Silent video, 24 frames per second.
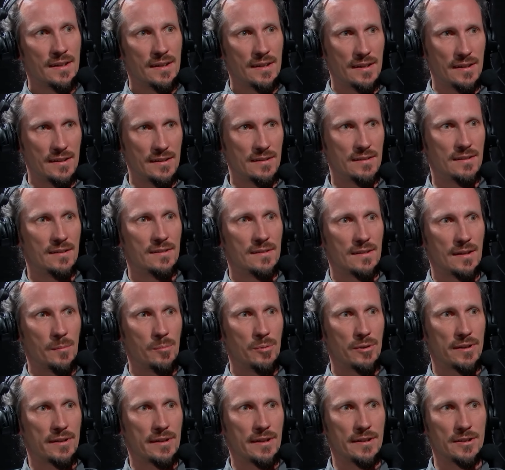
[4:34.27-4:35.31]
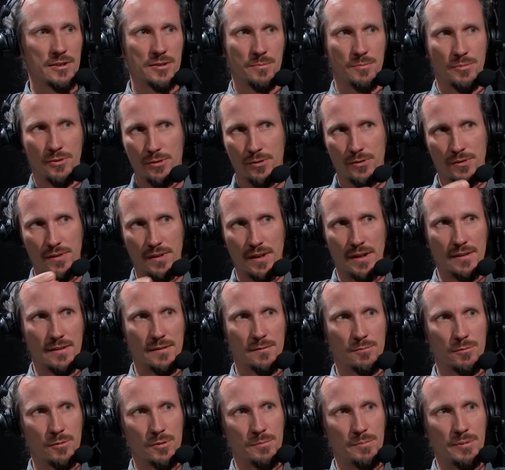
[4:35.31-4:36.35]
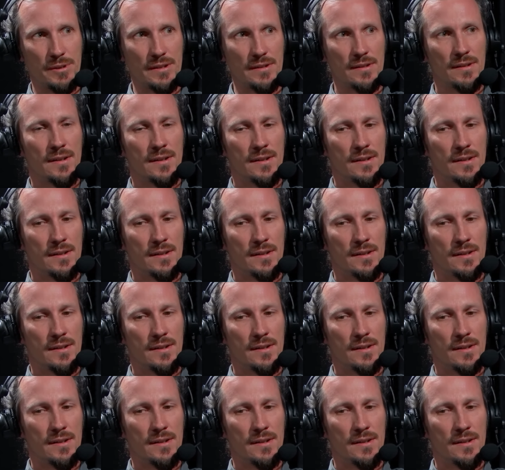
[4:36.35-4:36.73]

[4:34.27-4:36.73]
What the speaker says: in this application, because then it would be